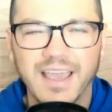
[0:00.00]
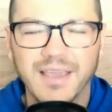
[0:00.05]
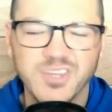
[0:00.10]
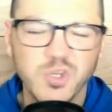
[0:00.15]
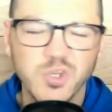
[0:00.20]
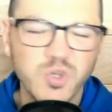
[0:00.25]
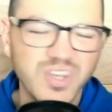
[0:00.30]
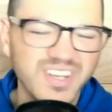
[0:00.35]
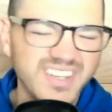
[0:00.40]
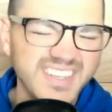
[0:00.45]

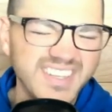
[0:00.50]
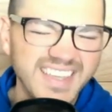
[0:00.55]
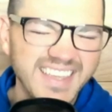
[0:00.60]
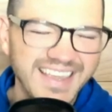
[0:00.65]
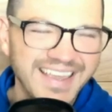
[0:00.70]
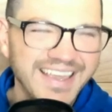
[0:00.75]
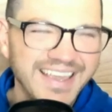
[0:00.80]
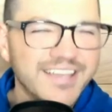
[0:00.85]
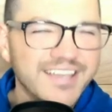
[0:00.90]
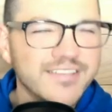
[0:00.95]
You could
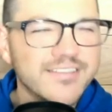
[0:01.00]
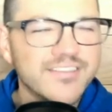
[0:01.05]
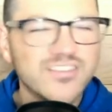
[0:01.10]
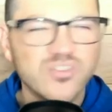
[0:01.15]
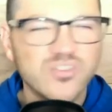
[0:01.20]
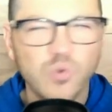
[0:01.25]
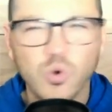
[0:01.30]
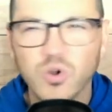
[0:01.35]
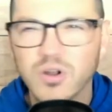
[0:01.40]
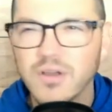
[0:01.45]

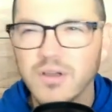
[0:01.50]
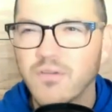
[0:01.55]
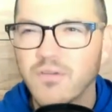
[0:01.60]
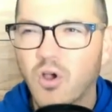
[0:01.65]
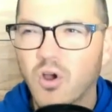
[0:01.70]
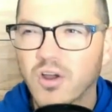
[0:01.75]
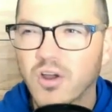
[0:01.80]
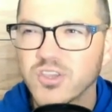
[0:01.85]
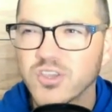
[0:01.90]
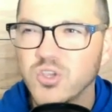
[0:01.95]
sort of
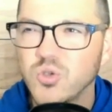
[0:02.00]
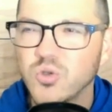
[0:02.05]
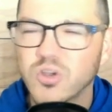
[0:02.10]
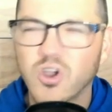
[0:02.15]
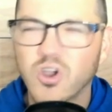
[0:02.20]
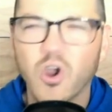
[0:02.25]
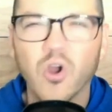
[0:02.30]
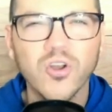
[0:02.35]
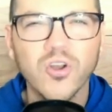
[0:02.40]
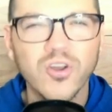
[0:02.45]
argue
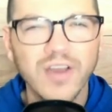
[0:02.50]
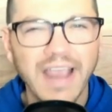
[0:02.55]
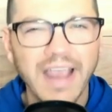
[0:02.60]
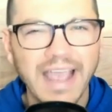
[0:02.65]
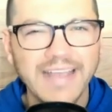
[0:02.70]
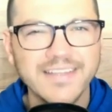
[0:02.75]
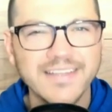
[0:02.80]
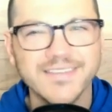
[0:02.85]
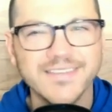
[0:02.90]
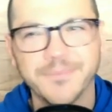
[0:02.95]
Carter
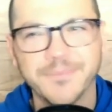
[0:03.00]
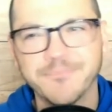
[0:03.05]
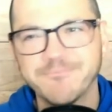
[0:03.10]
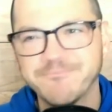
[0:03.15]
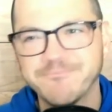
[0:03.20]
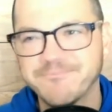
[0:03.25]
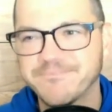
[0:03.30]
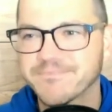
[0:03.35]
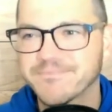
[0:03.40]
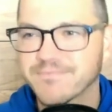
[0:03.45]
had
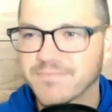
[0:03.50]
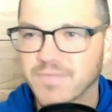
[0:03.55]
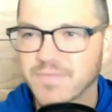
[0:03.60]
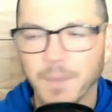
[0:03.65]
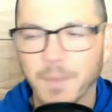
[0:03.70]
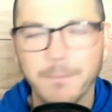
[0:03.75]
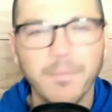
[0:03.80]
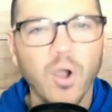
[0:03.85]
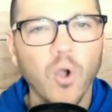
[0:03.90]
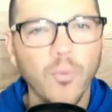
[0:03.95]
some
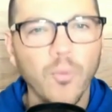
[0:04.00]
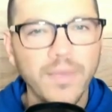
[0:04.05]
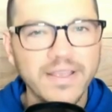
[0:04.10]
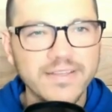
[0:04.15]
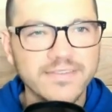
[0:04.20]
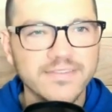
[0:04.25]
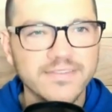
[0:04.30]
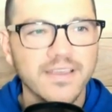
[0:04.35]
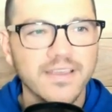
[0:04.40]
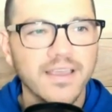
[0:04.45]

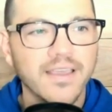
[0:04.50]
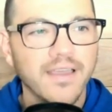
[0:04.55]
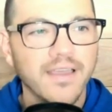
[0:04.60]
moments.